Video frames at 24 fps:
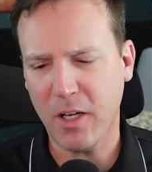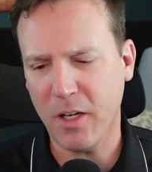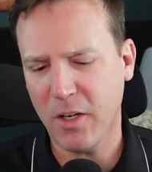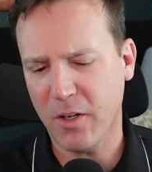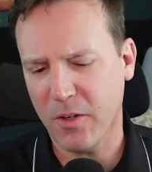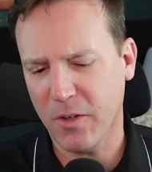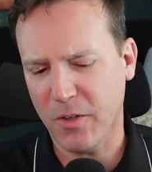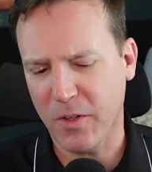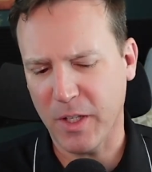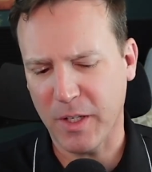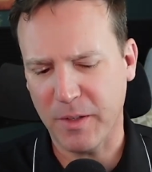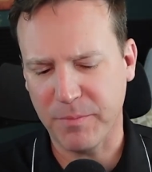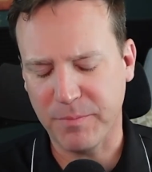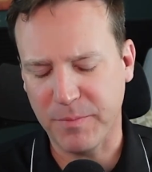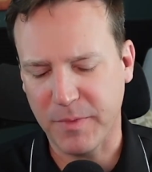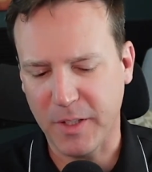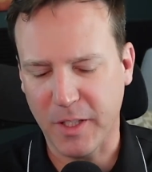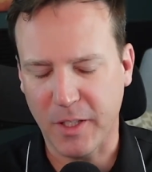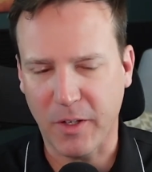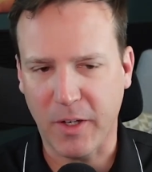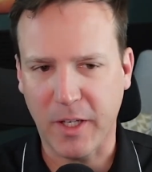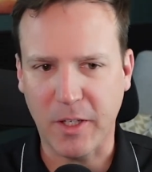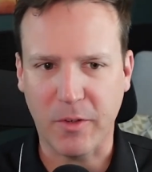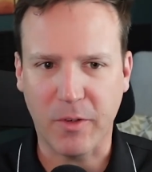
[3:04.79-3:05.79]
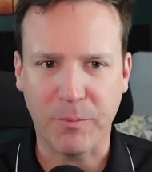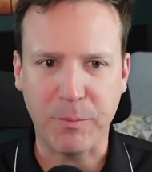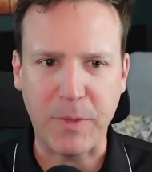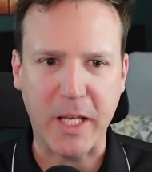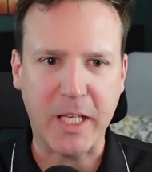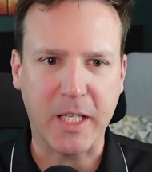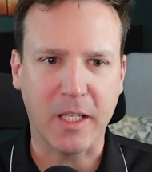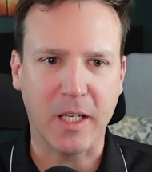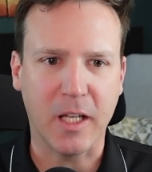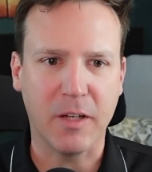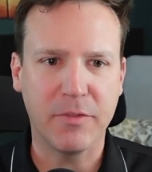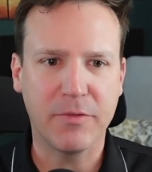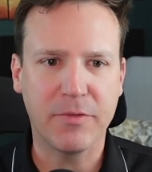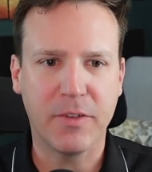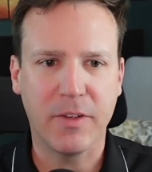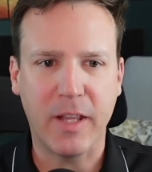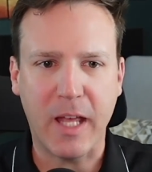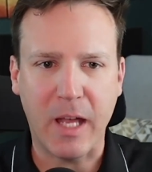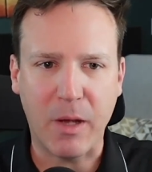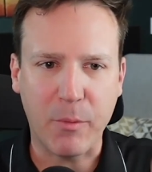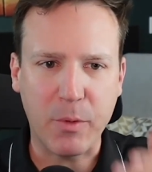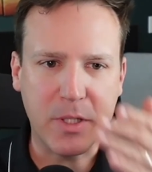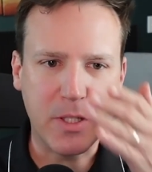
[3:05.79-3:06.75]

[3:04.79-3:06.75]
"Oh, I don't make enough for that."